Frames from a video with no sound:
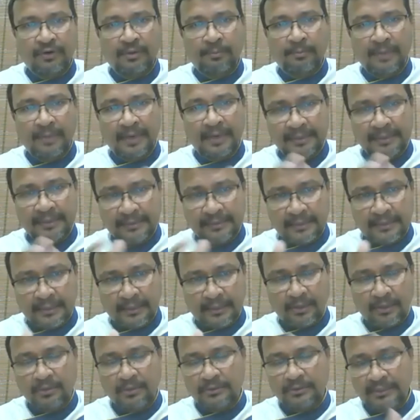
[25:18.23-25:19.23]

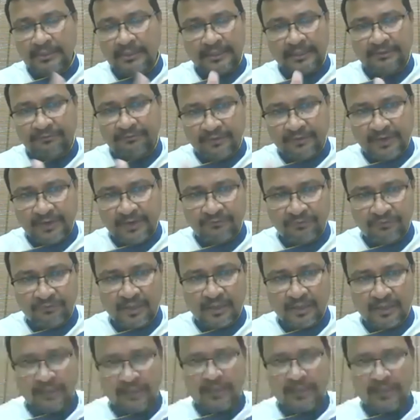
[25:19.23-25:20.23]
maida or the refined
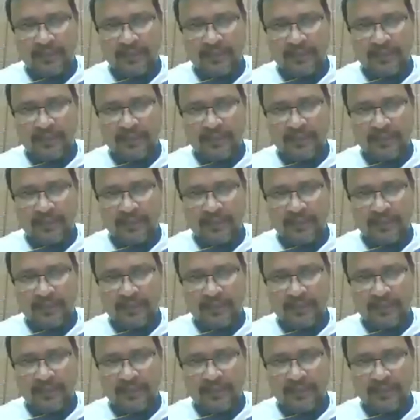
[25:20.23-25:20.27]
flour